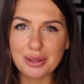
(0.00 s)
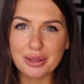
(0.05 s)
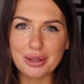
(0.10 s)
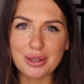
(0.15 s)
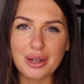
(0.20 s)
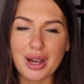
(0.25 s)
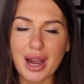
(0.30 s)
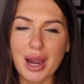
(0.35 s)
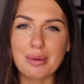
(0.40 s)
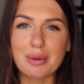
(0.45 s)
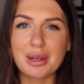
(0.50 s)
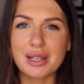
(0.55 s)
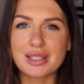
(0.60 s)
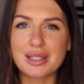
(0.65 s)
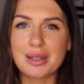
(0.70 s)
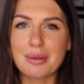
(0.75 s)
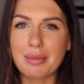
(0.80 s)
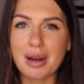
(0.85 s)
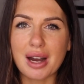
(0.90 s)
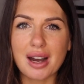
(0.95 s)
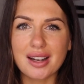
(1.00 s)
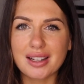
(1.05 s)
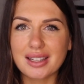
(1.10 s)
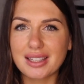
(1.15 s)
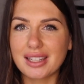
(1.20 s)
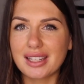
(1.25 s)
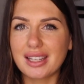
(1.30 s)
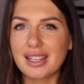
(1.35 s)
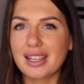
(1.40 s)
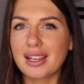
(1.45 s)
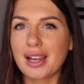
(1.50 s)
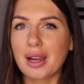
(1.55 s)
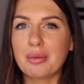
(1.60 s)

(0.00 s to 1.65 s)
crew, I worked in marketing.